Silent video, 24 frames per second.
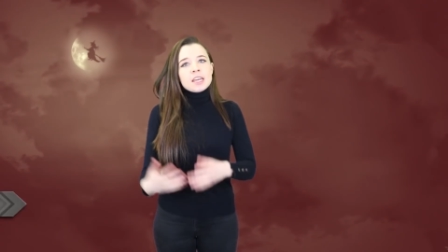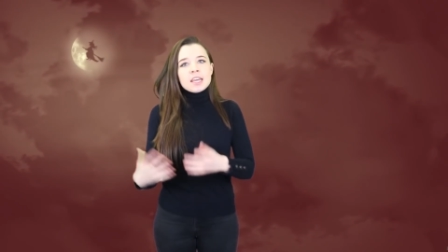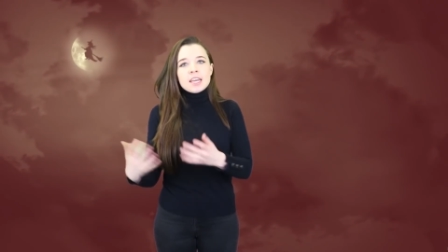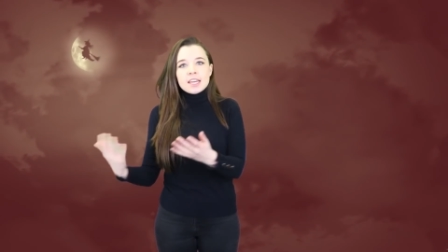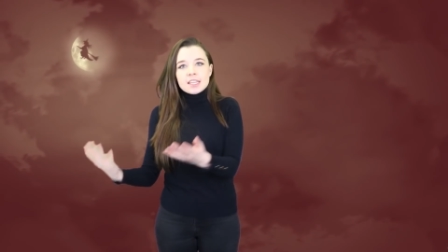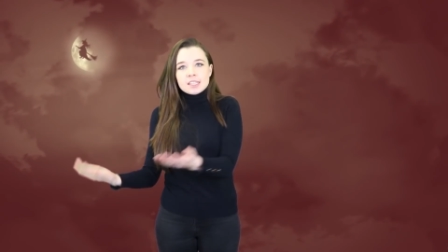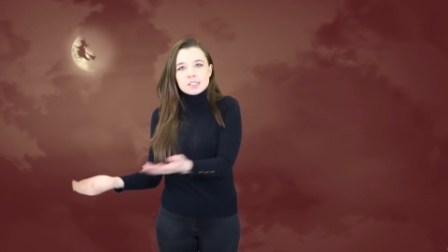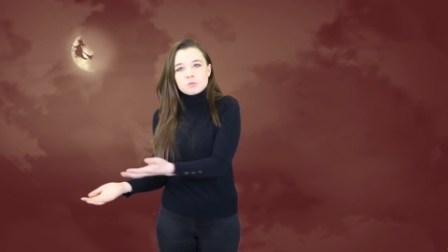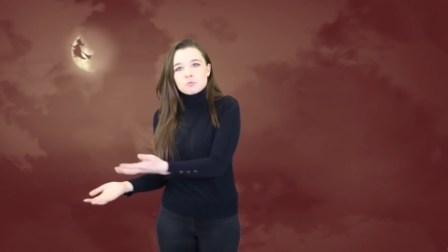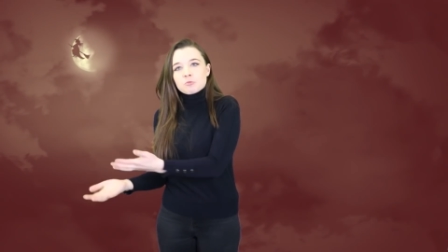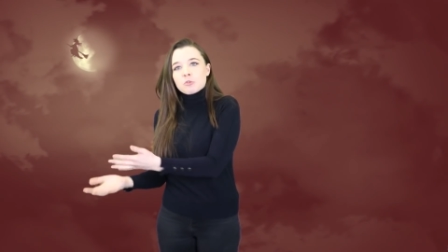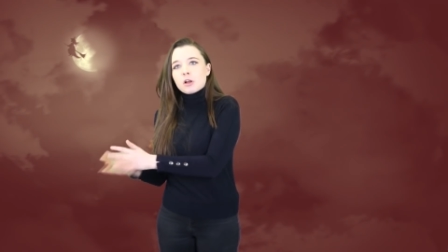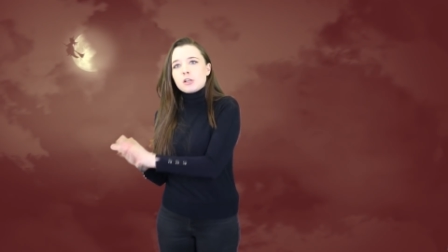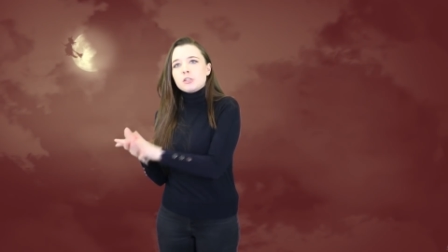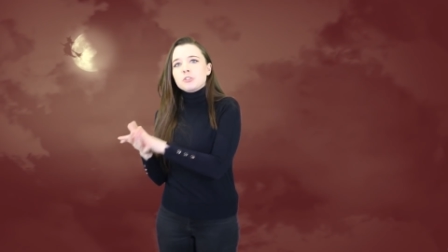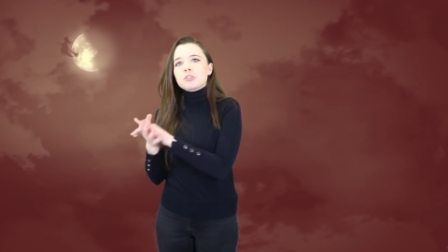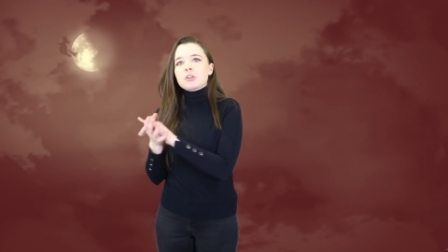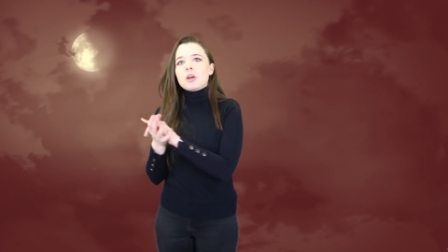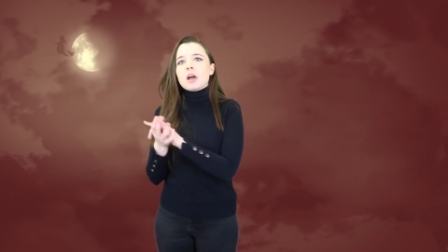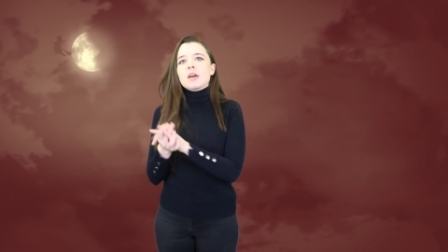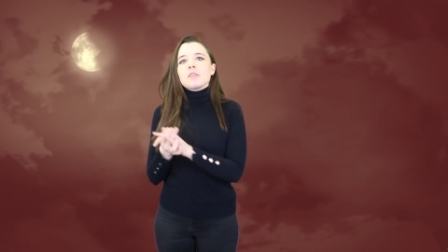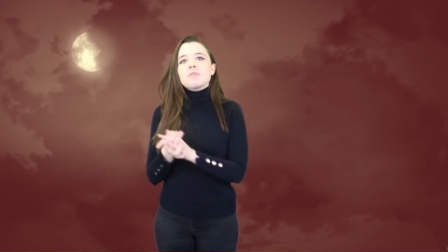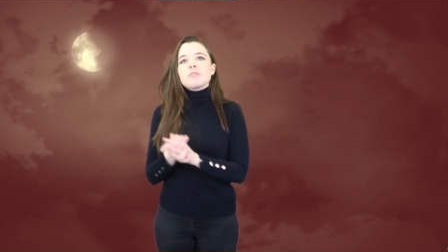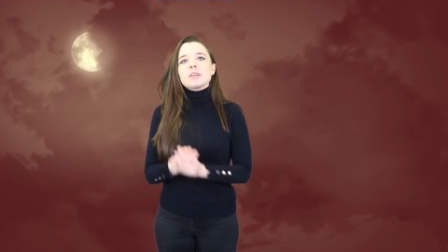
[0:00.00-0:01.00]
hit and run
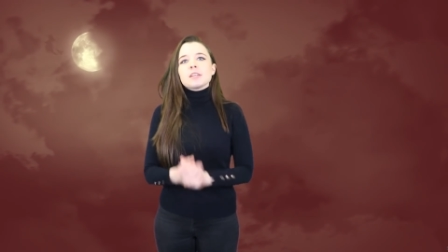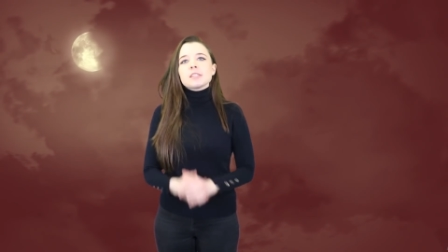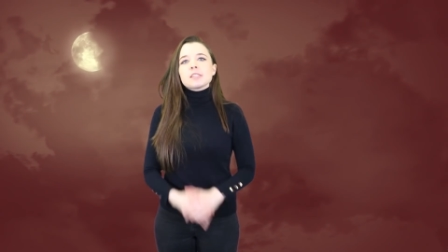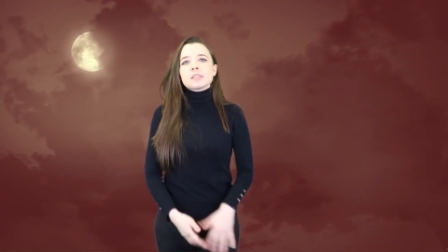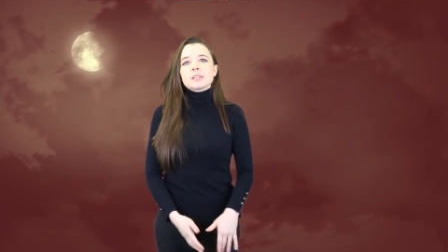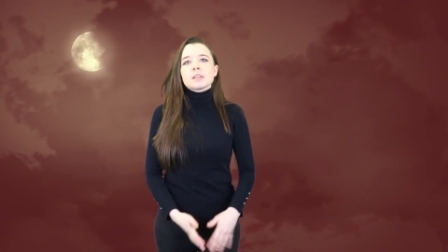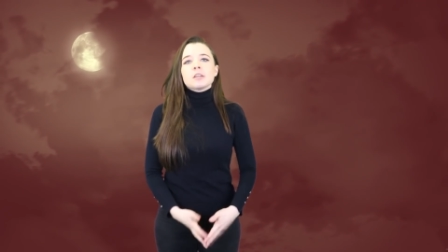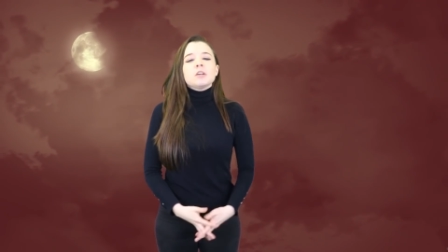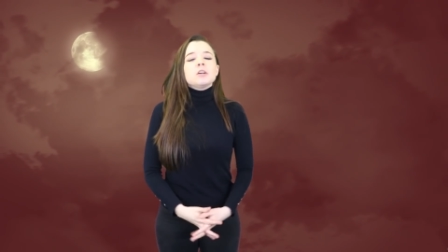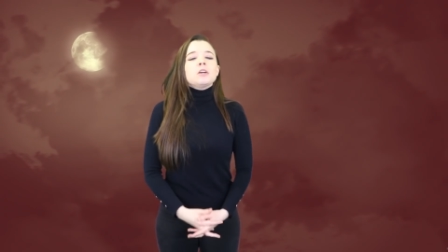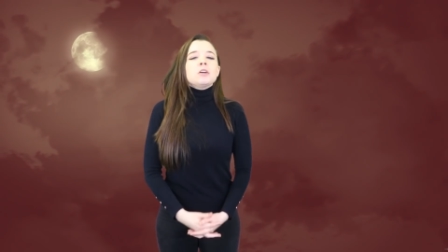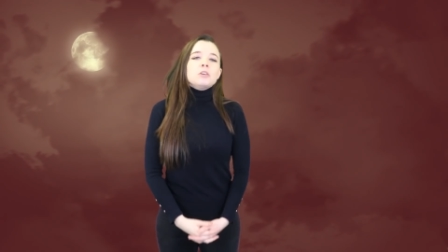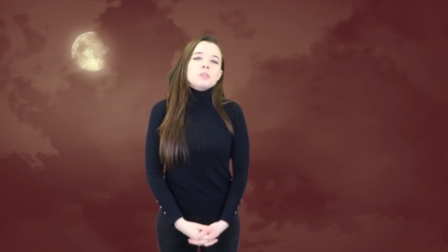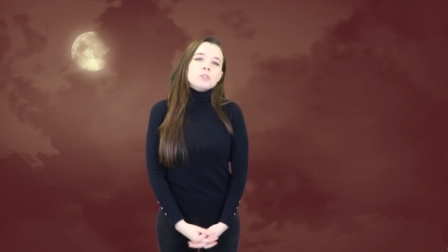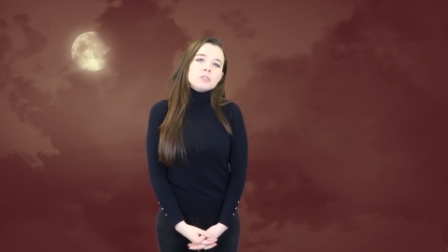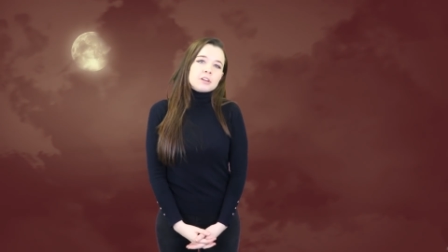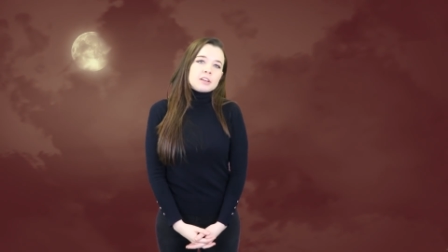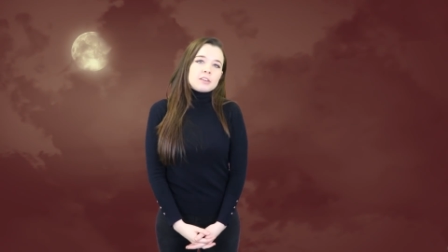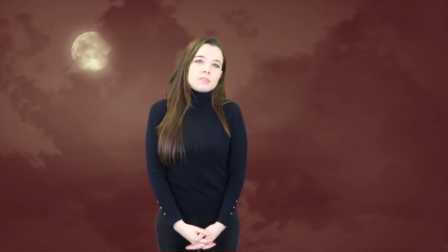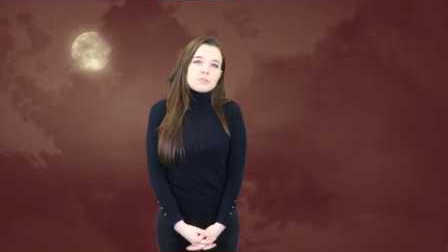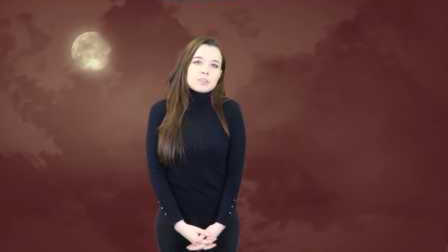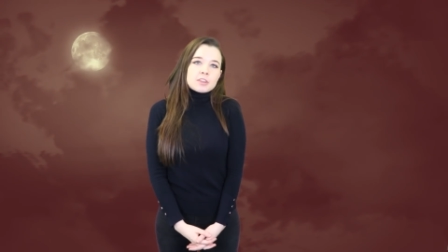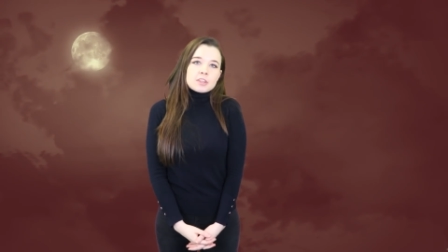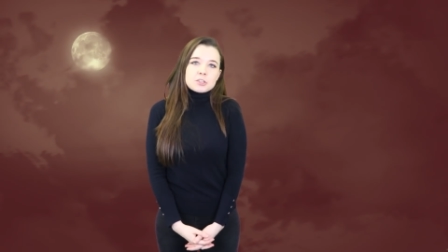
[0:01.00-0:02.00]
drivers, or
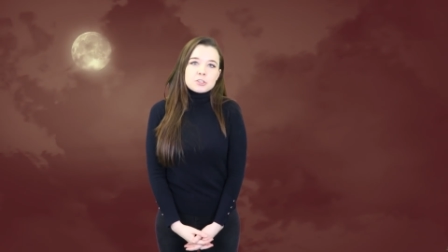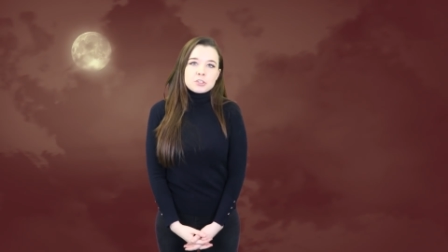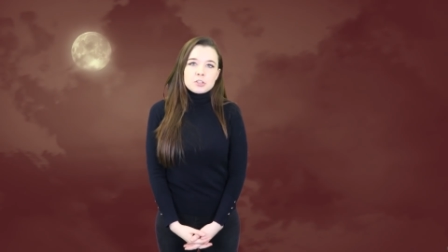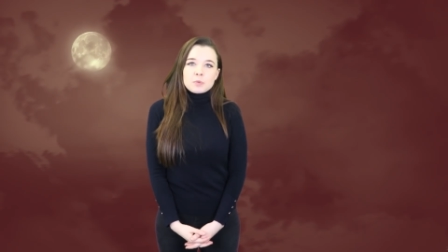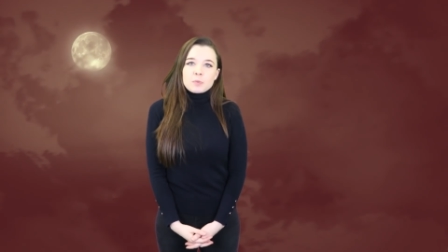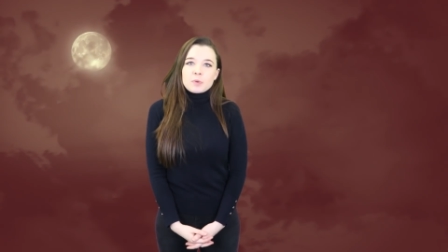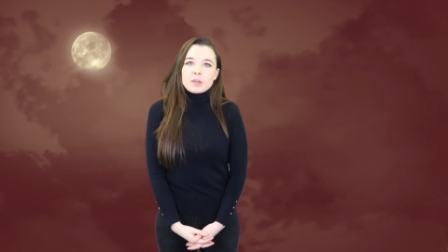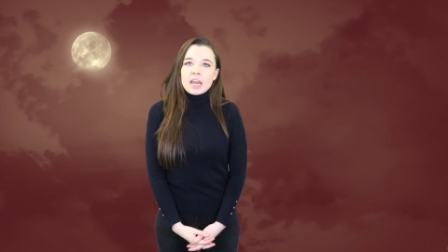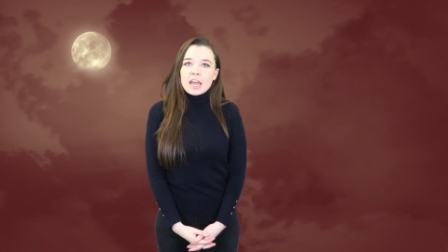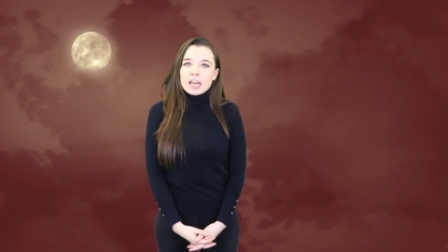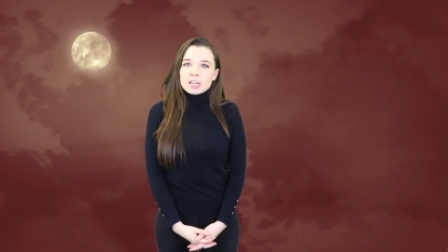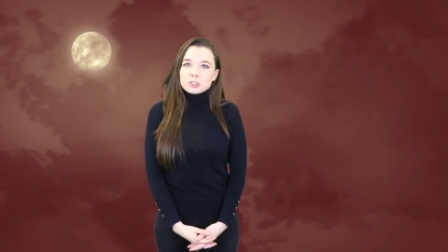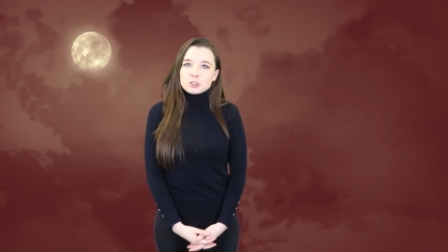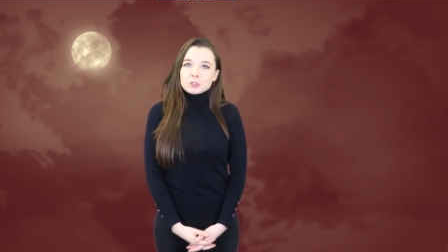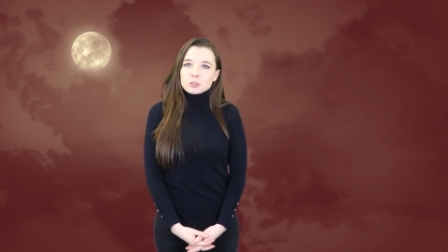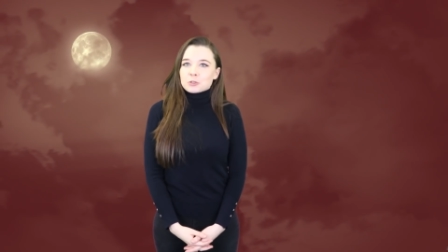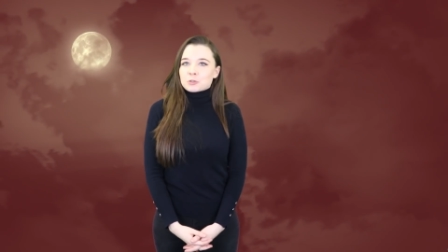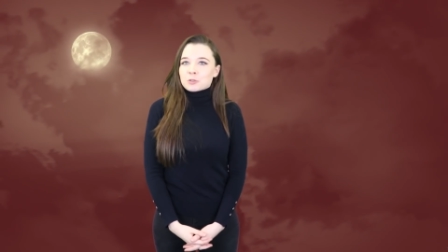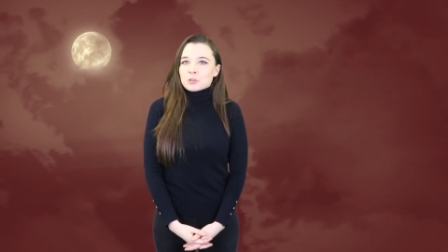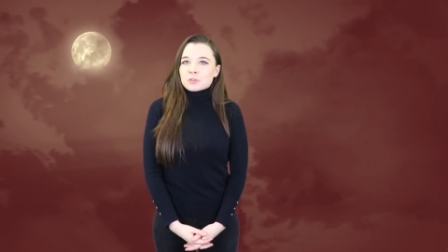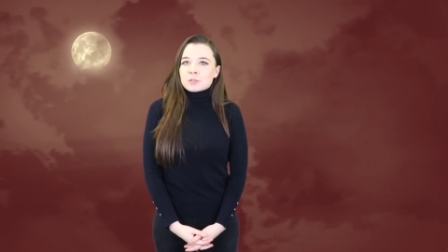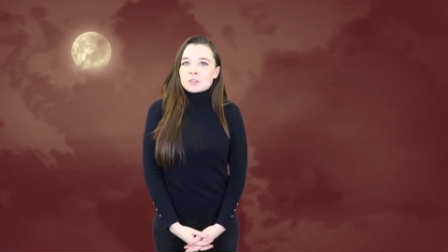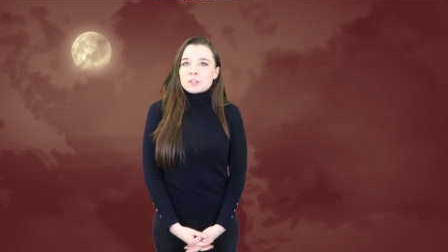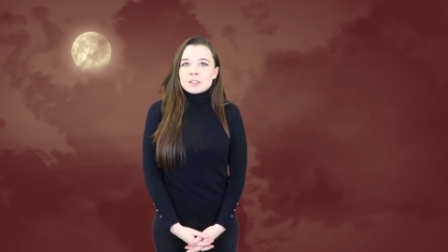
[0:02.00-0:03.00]
even the
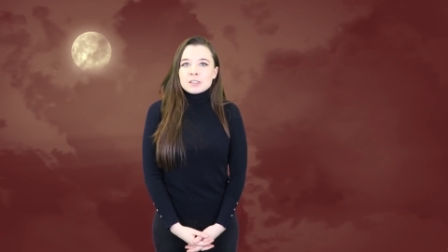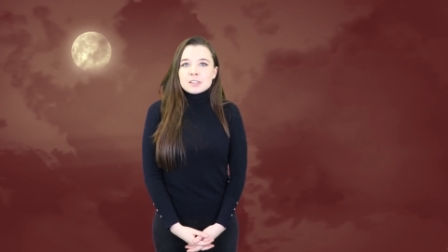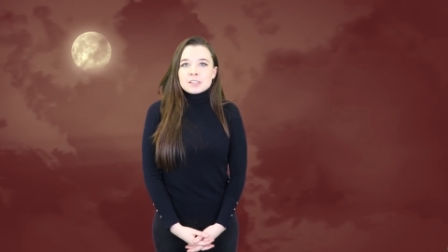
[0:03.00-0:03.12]
supernatural.